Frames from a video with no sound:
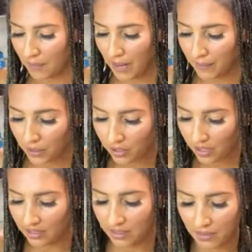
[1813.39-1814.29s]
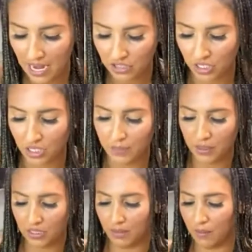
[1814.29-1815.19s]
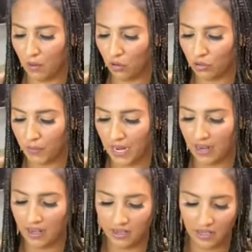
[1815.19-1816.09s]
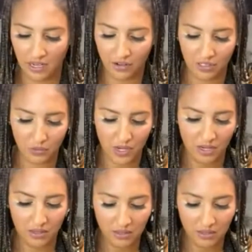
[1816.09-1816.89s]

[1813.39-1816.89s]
pepper, and then I'm actually going to put some Old Bay in here as well.